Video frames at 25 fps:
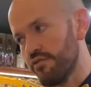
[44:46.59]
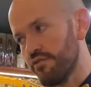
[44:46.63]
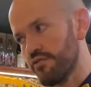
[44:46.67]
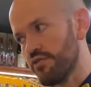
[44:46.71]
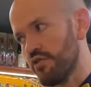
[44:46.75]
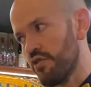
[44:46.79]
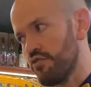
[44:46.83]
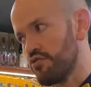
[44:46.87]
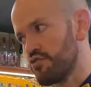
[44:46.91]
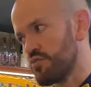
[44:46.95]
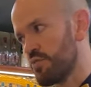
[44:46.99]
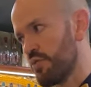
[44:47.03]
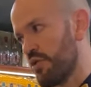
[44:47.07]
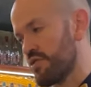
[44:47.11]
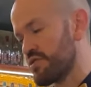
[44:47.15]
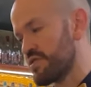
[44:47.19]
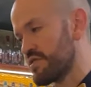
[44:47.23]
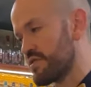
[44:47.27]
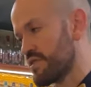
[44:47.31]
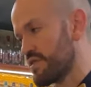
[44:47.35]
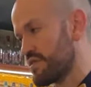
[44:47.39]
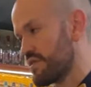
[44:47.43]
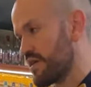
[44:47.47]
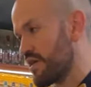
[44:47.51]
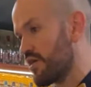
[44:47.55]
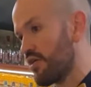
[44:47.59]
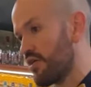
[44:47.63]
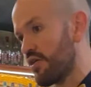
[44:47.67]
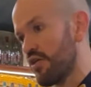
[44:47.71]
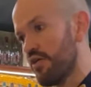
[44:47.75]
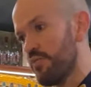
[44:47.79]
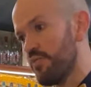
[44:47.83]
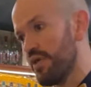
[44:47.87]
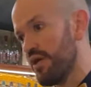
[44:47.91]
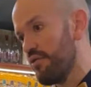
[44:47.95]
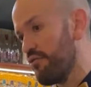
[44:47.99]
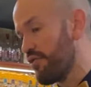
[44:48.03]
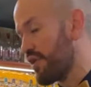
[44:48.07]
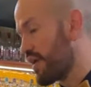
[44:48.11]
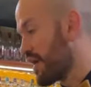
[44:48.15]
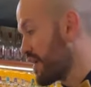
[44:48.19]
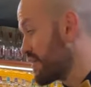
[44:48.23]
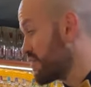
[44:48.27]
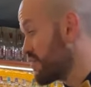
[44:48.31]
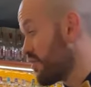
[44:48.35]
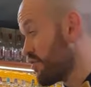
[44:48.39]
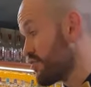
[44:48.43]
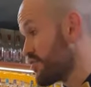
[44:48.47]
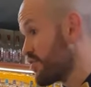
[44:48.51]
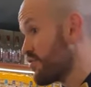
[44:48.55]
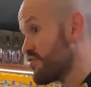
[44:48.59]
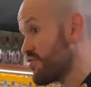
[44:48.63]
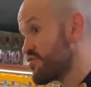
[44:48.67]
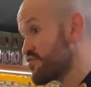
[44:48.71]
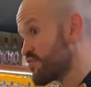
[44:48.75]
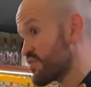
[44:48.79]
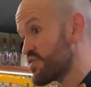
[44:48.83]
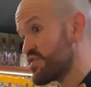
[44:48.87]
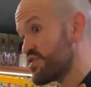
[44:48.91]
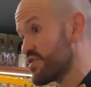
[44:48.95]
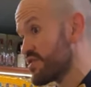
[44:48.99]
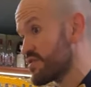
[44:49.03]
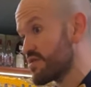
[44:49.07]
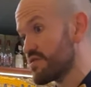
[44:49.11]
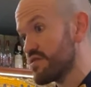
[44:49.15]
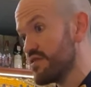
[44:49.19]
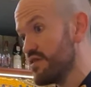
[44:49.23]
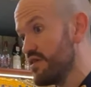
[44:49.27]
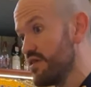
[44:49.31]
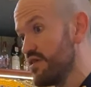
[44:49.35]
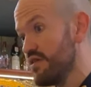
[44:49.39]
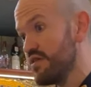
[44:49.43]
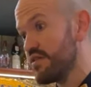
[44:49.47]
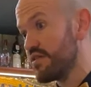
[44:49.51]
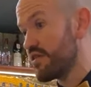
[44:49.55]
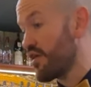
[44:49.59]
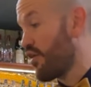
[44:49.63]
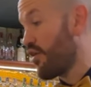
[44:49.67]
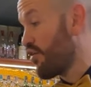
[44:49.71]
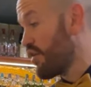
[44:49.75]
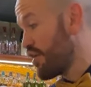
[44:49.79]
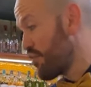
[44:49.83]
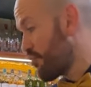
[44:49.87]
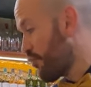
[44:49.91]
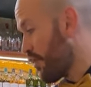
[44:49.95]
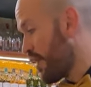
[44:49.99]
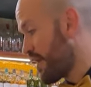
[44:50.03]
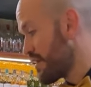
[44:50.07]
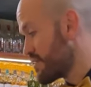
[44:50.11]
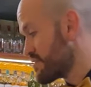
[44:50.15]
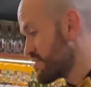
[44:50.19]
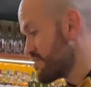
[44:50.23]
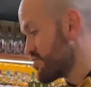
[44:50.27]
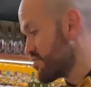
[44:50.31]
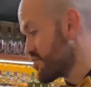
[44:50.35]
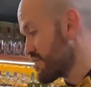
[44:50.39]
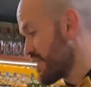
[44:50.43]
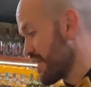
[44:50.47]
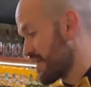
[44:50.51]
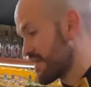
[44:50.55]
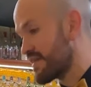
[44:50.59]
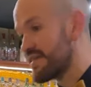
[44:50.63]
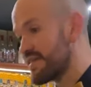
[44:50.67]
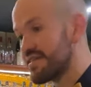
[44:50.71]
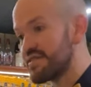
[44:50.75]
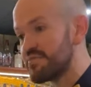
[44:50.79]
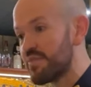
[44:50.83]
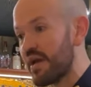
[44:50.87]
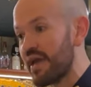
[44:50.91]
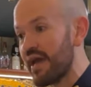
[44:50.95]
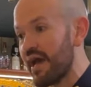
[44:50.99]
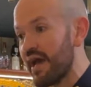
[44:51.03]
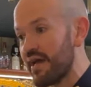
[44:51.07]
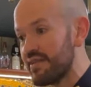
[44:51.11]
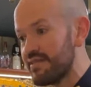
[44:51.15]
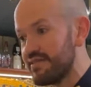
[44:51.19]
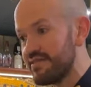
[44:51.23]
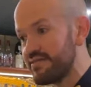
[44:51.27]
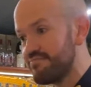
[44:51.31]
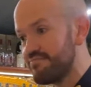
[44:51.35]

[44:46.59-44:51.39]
for those processes. In Colombia, we cannot use machines. The only way is just like this by hand.